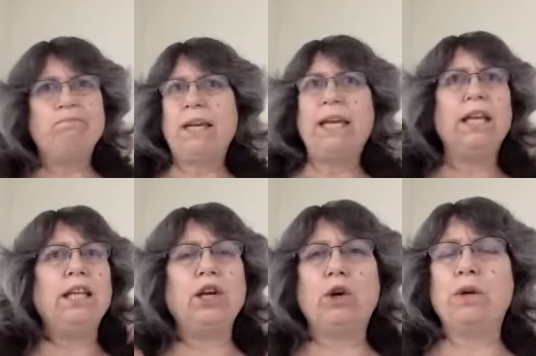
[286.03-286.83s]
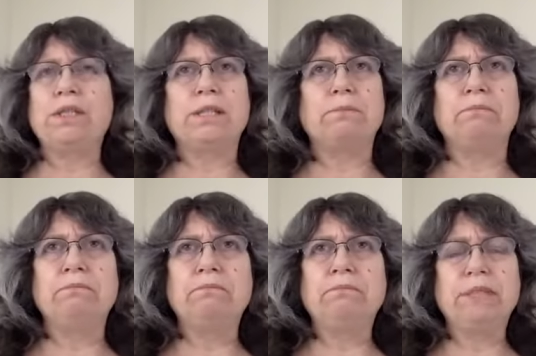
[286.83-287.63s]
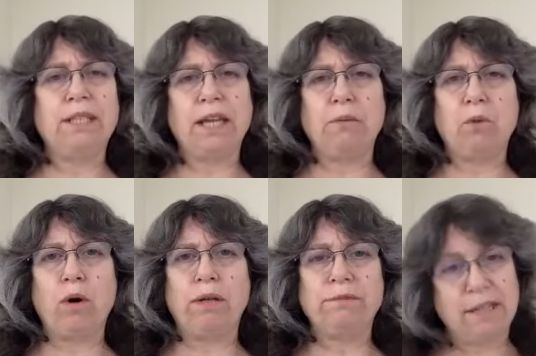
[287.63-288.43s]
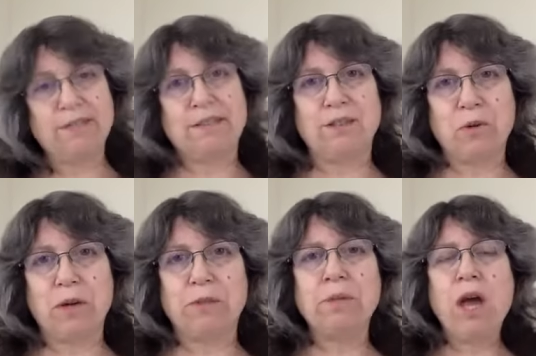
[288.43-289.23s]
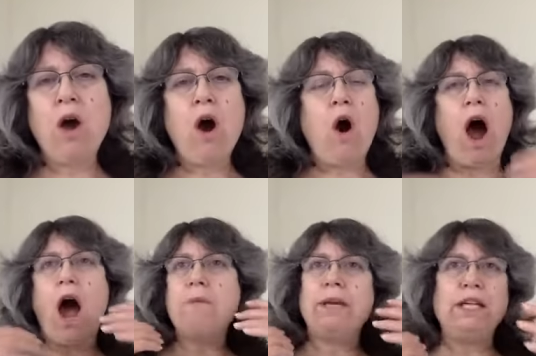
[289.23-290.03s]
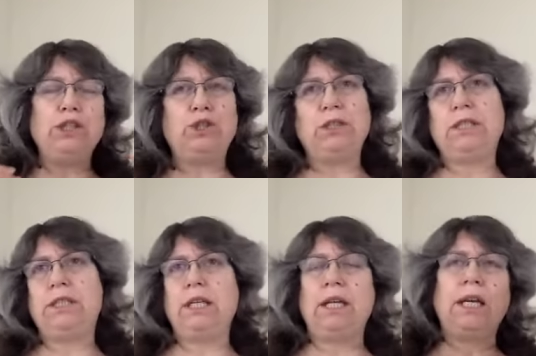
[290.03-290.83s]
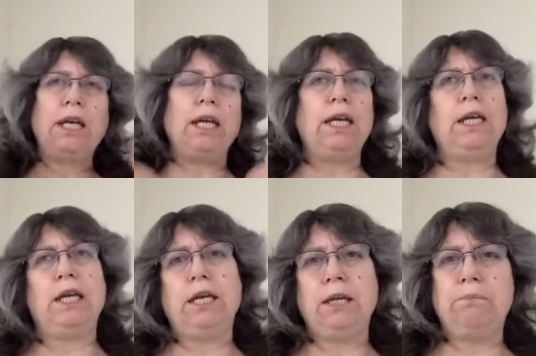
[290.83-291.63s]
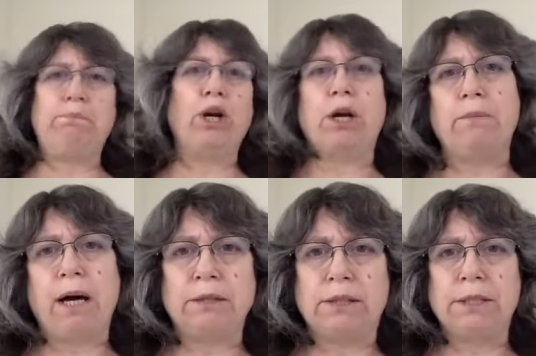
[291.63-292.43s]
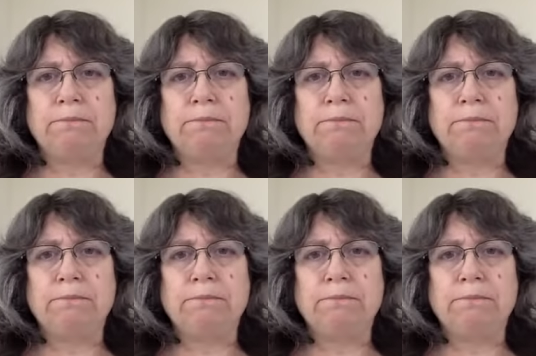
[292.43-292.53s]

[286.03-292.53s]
helichrysum, to name one. Yes, it's an oil. I'm interested in bergamot.